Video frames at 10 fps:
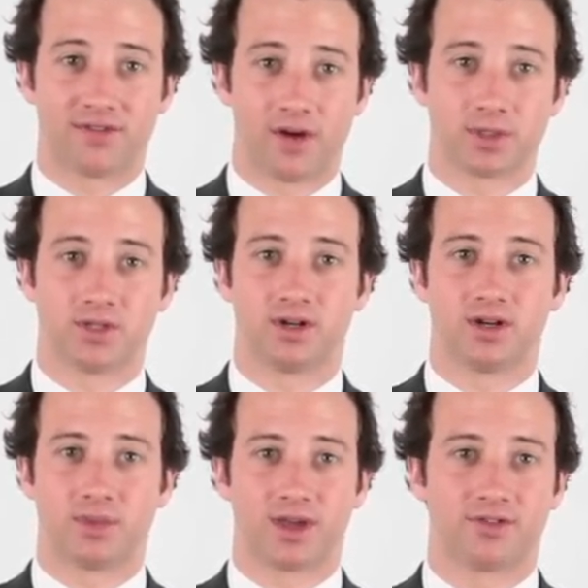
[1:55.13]
of opportunity
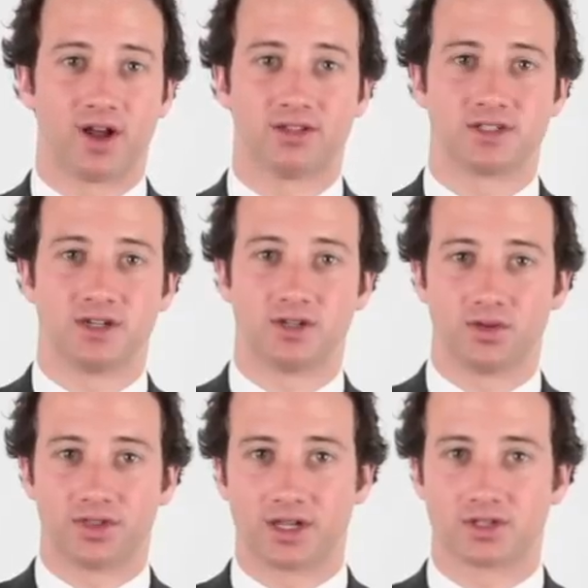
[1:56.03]
to make friends and do
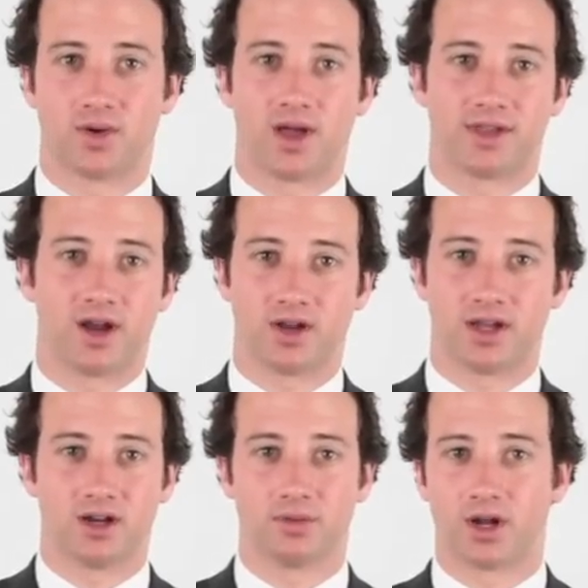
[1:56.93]
things around the area here,